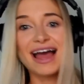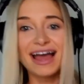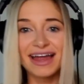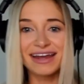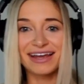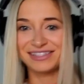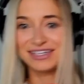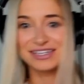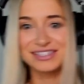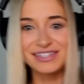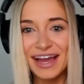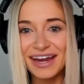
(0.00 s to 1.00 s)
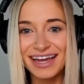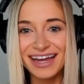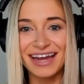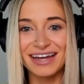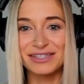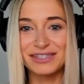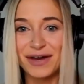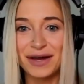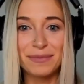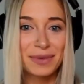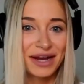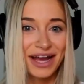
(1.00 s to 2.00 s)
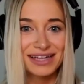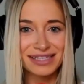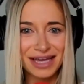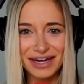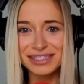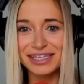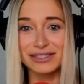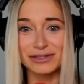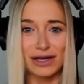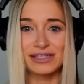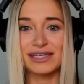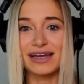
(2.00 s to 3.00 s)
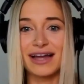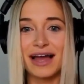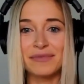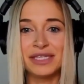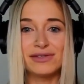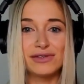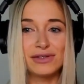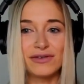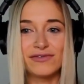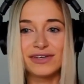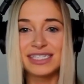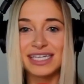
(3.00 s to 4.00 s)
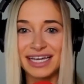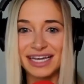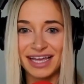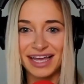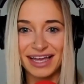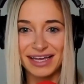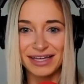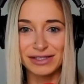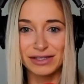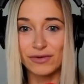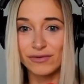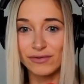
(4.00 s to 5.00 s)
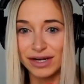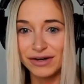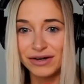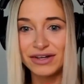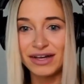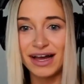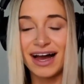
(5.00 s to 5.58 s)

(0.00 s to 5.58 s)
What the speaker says: And it's exciting and it's fun, but guys, it is exhausting. I mean, Zoom fatigue is real.